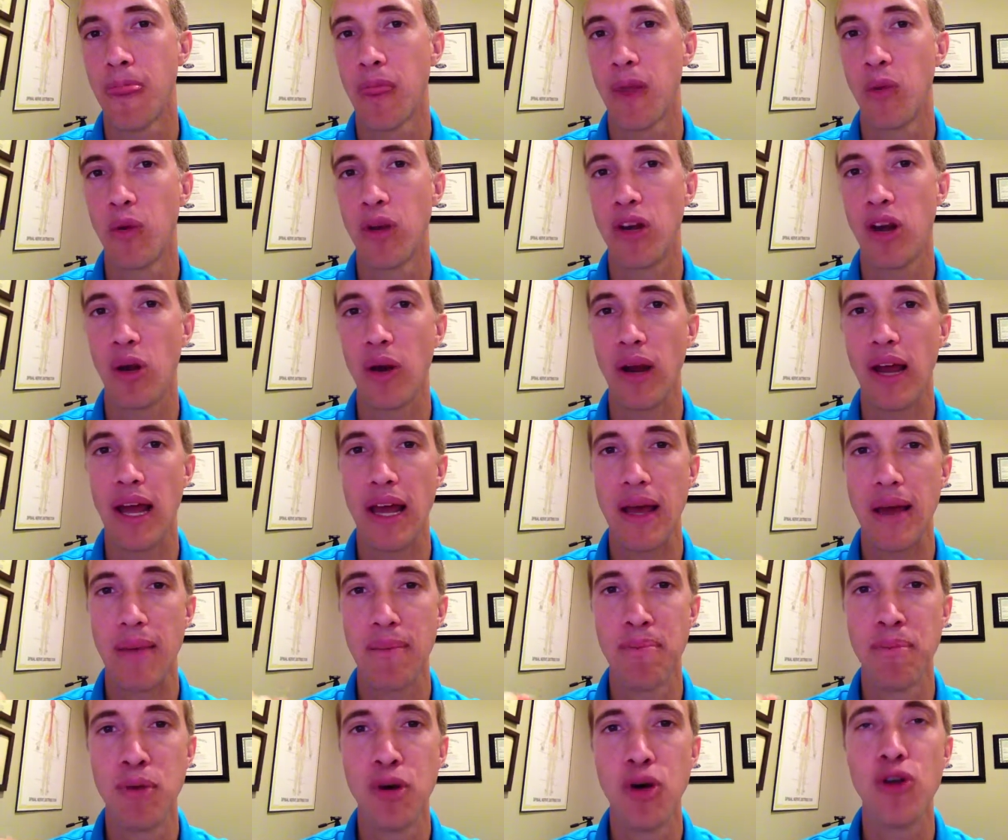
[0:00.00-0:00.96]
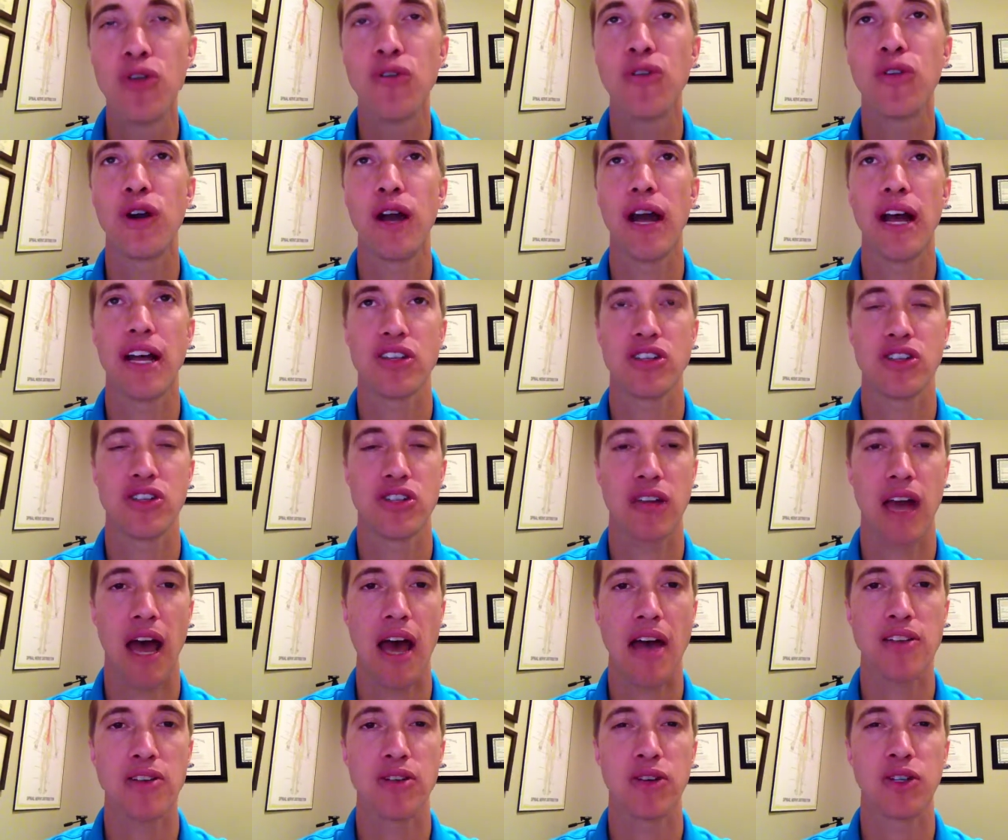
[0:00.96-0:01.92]
We don't move or
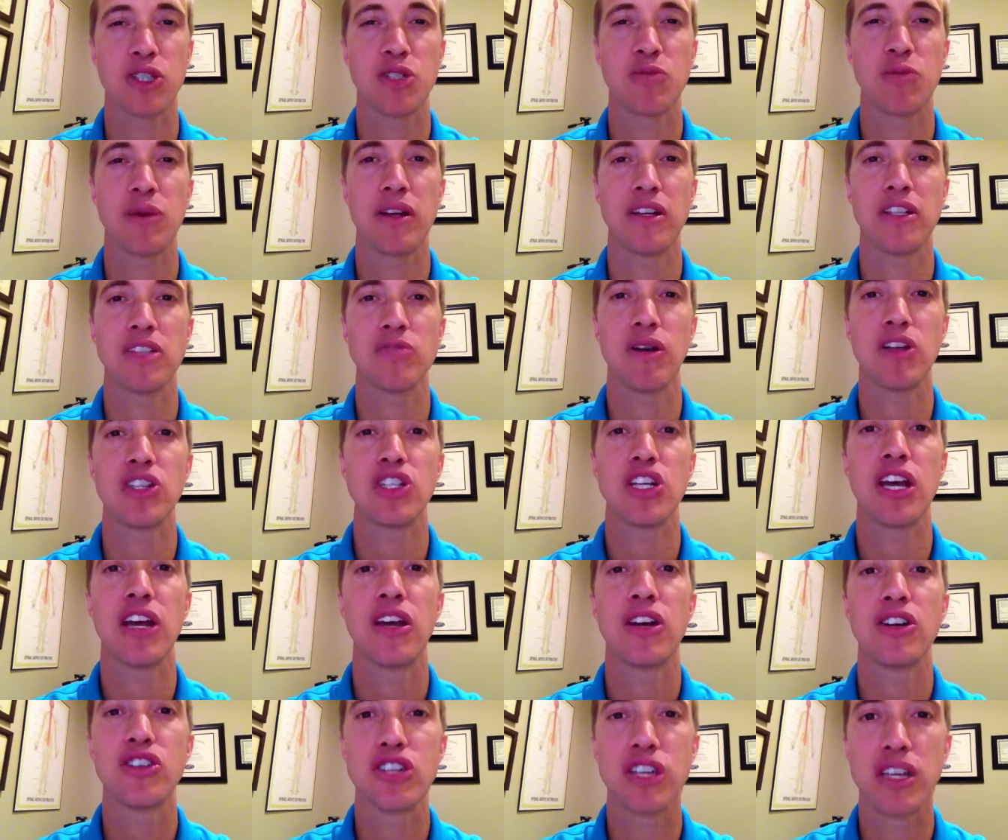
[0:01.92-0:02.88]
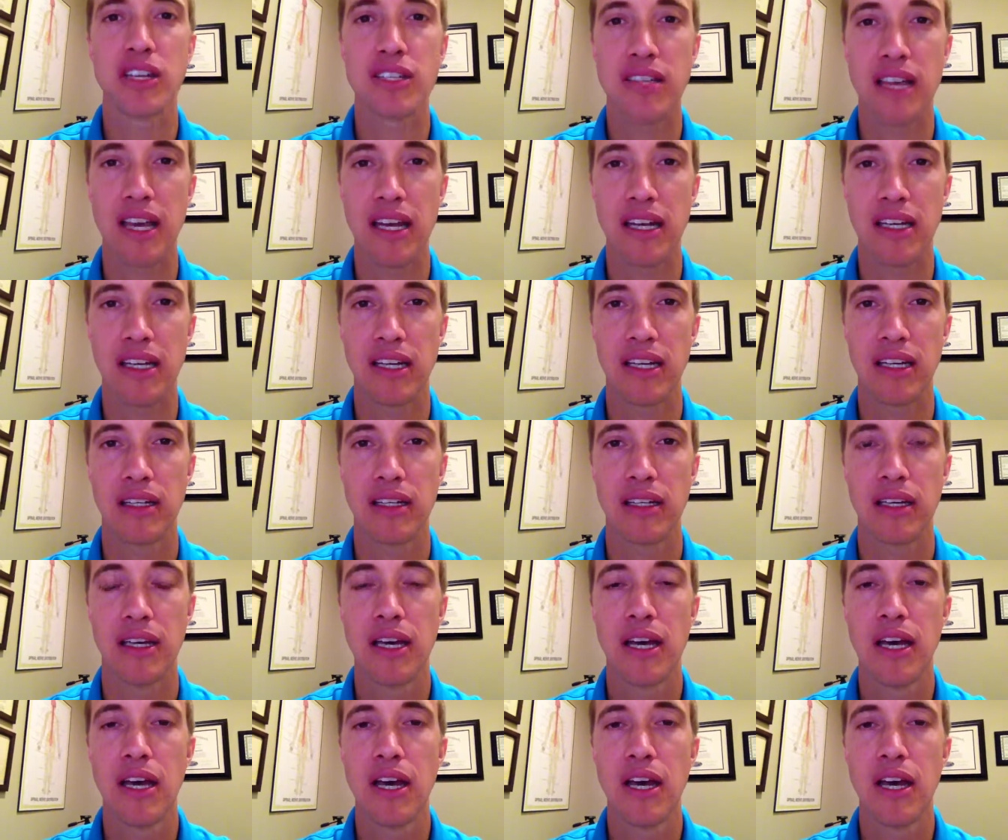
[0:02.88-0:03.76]
exercise or expend as much energy as they did.